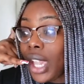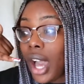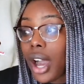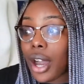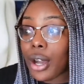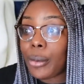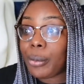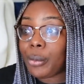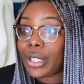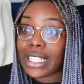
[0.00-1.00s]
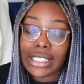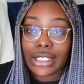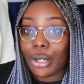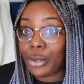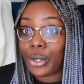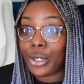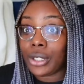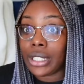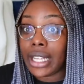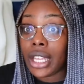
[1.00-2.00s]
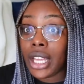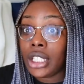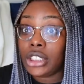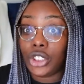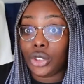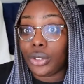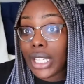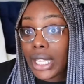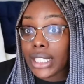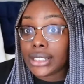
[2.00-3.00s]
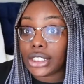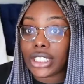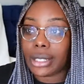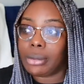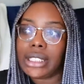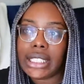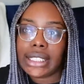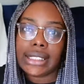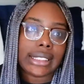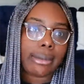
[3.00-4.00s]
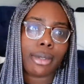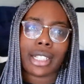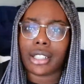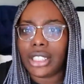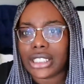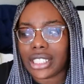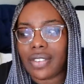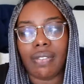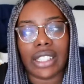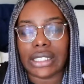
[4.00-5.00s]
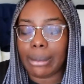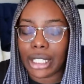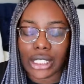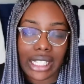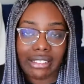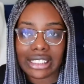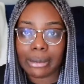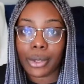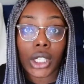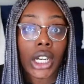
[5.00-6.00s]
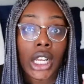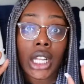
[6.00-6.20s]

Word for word: Um, we got this going on. Like, did you do this? Did you check in with this? Like, we don't gotta call each other and vent about our lives anymore.